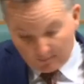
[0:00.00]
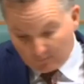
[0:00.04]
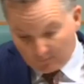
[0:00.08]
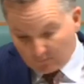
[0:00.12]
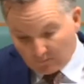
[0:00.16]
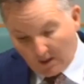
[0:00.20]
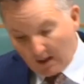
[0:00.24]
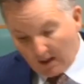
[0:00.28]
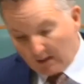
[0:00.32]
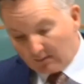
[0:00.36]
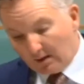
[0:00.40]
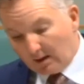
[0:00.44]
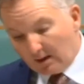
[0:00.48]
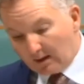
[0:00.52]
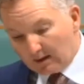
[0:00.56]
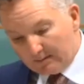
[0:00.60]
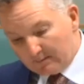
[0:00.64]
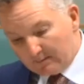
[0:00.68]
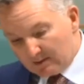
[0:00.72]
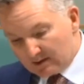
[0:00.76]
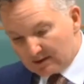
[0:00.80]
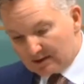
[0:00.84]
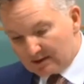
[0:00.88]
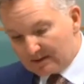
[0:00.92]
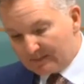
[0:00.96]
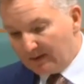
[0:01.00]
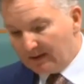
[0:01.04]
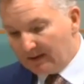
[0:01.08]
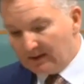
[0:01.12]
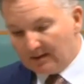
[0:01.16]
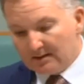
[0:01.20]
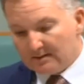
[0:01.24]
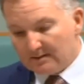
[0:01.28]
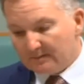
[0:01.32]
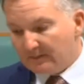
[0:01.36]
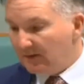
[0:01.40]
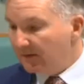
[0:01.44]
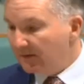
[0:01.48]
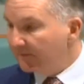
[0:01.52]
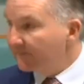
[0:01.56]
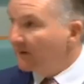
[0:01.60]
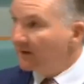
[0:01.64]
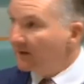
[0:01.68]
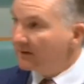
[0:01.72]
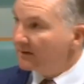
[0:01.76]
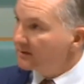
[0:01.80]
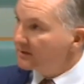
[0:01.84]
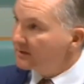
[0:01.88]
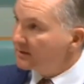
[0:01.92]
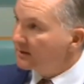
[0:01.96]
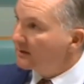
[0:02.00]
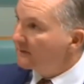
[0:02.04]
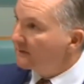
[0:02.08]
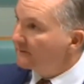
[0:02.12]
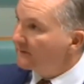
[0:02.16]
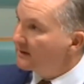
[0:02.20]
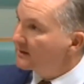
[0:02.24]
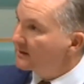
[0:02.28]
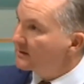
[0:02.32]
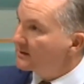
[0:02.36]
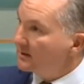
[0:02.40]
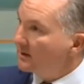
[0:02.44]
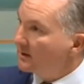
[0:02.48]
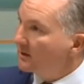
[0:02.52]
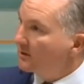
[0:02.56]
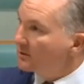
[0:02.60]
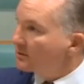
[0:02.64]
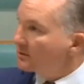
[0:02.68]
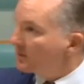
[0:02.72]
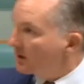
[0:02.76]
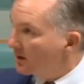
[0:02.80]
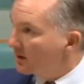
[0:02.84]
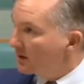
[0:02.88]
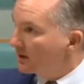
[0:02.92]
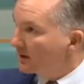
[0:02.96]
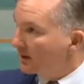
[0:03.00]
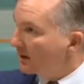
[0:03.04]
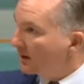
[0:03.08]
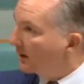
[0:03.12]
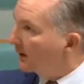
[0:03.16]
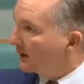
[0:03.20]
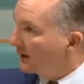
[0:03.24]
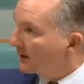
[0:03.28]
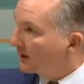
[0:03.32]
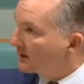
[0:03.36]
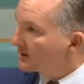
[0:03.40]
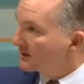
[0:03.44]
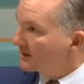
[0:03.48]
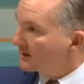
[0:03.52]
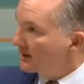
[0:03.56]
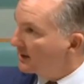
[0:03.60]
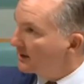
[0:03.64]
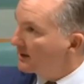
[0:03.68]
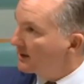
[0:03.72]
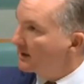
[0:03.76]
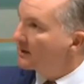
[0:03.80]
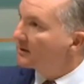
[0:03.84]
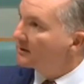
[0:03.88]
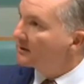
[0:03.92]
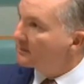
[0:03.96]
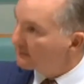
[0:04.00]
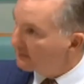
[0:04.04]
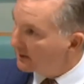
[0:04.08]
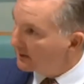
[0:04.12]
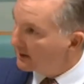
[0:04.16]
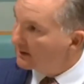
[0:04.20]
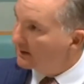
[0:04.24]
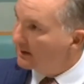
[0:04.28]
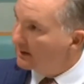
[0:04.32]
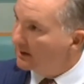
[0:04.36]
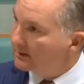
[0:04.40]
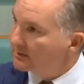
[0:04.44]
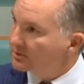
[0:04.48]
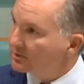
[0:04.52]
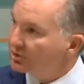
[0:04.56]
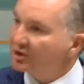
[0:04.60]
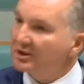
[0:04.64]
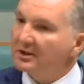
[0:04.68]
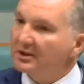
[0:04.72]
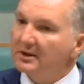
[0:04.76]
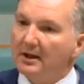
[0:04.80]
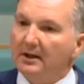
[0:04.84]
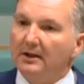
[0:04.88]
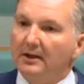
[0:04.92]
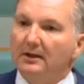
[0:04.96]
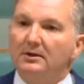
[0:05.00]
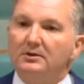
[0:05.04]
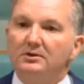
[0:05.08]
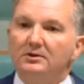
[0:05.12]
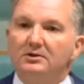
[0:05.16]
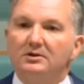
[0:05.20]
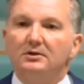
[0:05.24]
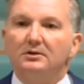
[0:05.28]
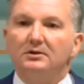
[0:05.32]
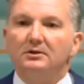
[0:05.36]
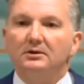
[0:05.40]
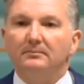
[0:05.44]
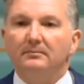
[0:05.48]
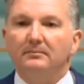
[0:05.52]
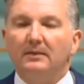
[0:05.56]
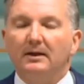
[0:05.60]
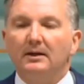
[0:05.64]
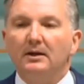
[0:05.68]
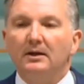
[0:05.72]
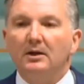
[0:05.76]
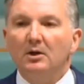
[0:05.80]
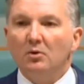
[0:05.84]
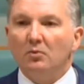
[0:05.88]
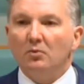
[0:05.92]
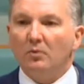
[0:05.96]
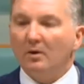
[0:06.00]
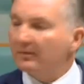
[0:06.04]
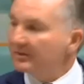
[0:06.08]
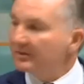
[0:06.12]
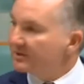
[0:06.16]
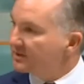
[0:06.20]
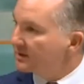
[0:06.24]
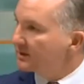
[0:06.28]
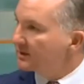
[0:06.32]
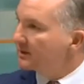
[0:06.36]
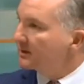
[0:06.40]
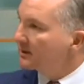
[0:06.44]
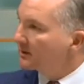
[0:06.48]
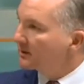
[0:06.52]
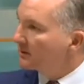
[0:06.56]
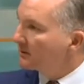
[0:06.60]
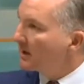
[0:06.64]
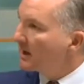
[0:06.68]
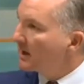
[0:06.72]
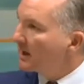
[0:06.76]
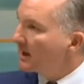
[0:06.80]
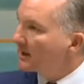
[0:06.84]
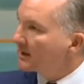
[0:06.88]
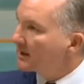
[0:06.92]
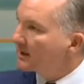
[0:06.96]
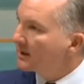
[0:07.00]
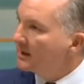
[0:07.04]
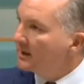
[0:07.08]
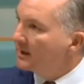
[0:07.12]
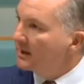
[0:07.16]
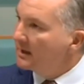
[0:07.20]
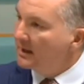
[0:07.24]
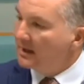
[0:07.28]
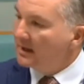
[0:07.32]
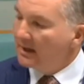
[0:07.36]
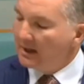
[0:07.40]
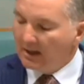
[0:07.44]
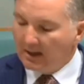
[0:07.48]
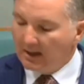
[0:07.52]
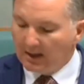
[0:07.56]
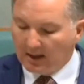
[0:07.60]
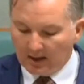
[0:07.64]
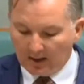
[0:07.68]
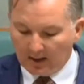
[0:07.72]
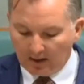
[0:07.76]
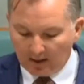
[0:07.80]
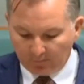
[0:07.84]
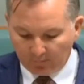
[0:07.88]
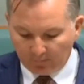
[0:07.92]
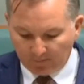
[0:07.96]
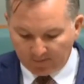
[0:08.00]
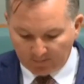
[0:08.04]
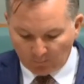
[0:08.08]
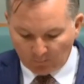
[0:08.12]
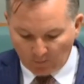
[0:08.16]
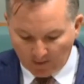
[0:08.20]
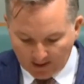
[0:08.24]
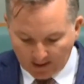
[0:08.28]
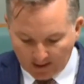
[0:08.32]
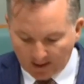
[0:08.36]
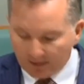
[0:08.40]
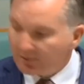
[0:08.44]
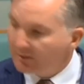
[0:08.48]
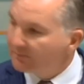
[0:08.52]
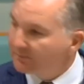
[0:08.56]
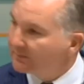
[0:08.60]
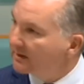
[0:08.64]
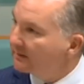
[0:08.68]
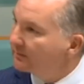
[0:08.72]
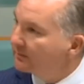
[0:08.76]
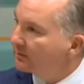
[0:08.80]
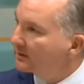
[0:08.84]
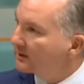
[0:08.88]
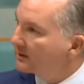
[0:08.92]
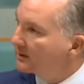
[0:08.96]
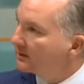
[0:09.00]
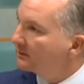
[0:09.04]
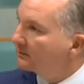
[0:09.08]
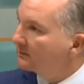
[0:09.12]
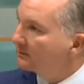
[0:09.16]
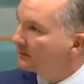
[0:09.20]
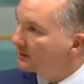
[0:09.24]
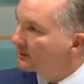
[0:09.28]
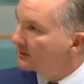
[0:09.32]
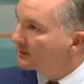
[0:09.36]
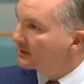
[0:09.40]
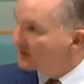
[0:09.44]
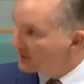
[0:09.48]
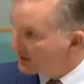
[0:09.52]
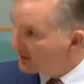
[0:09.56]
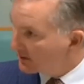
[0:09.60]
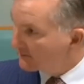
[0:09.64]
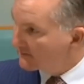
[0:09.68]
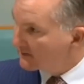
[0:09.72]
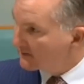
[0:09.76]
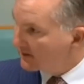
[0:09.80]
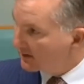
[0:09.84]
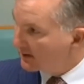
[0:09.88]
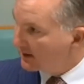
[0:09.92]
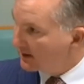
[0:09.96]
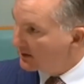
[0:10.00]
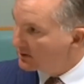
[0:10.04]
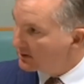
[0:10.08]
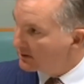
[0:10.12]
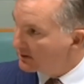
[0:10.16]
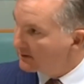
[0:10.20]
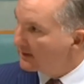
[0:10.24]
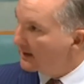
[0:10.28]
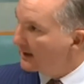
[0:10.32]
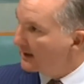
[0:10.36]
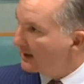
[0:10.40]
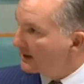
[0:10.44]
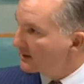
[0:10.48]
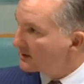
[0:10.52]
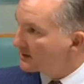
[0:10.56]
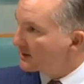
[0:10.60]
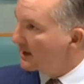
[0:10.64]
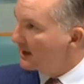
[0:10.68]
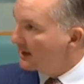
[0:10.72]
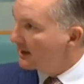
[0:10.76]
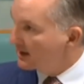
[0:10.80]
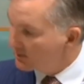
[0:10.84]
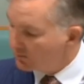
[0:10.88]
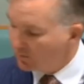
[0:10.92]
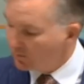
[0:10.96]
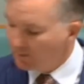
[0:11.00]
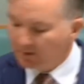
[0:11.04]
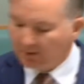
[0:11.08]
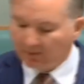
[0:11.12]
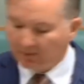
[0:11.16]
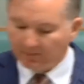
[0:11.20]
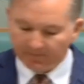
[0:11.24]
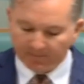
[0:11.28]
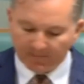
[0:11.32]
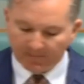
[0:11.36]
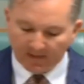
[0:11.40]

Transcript: quite rightly, Mr Speaker, there's been a focus on events in Hong Kong, and I understand that and share that concern. But what we're seeing in Iraq, with 100 people killed, deserves the attention of the House as well.